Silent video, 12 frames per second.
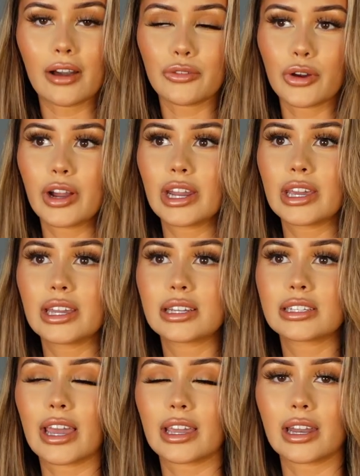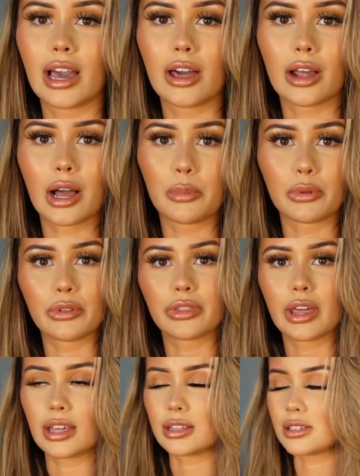I've already taken out a couple of
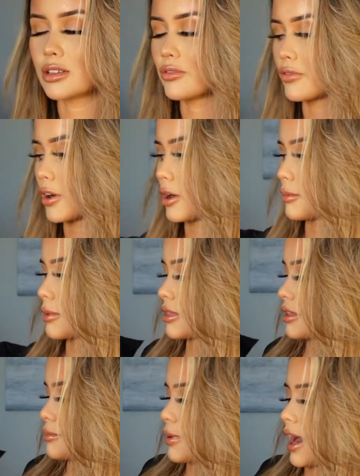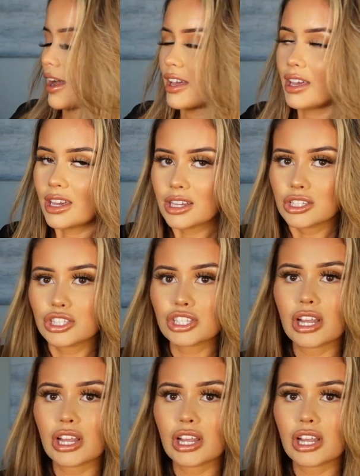things from the package.